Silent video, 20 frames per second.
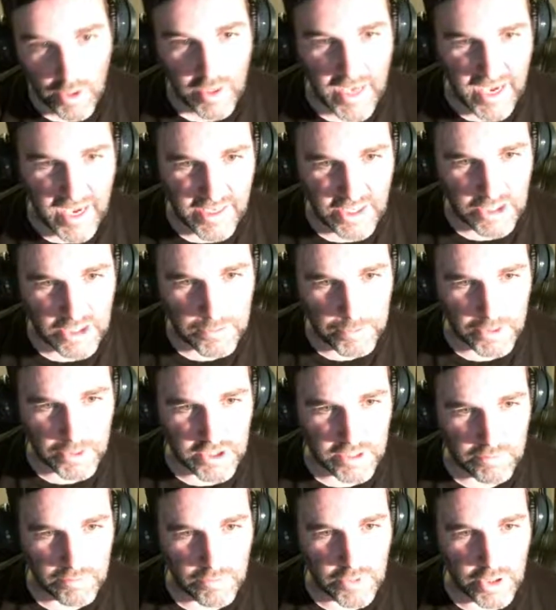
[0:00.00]
Okay, just put
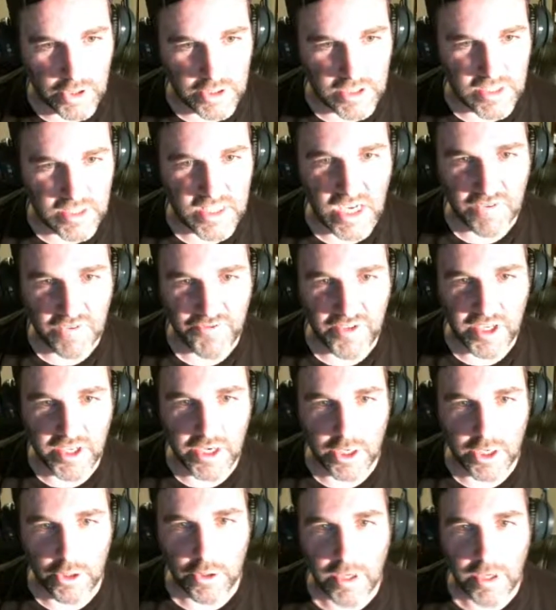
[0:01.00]
some good stuff in
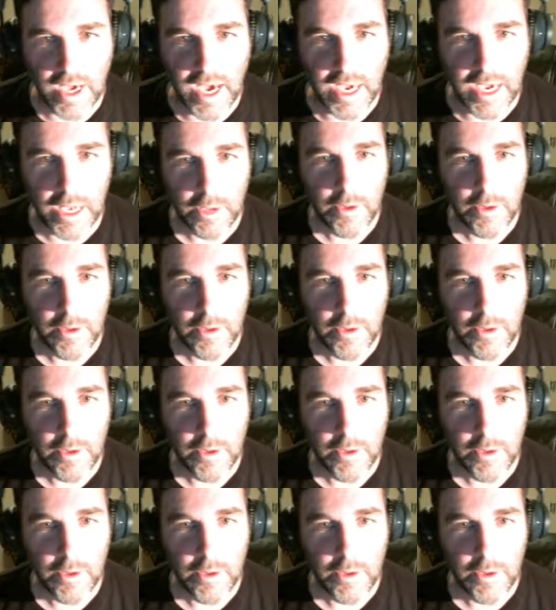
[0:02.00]
here, okay?